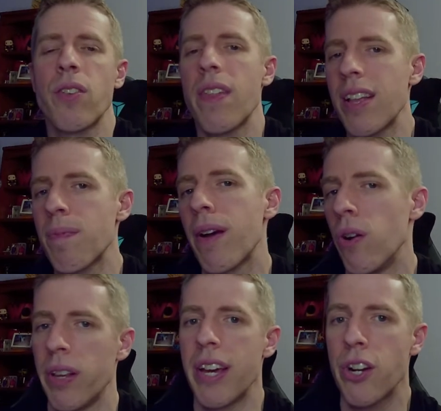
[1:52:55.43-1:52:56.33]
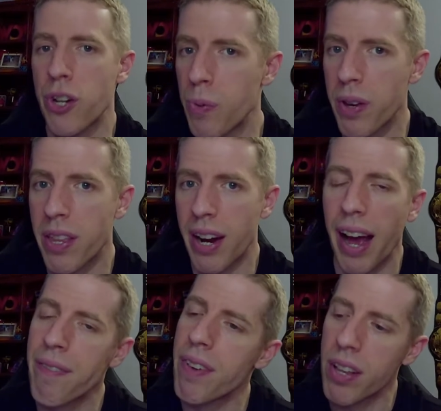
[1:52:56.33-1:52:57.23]
So that's my only issue with it.
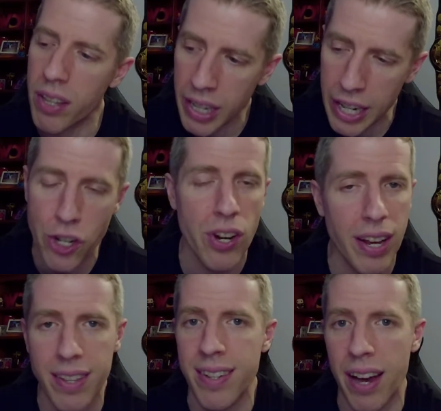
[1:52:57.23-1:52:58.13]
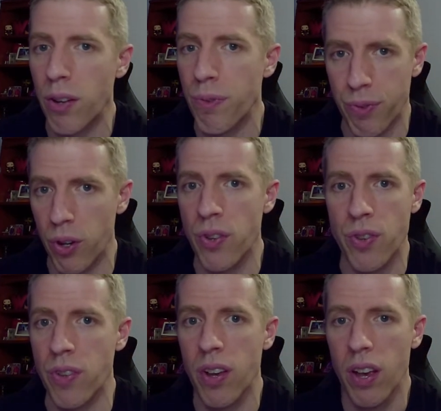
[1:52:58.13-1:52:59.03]
I feel he should get the title first.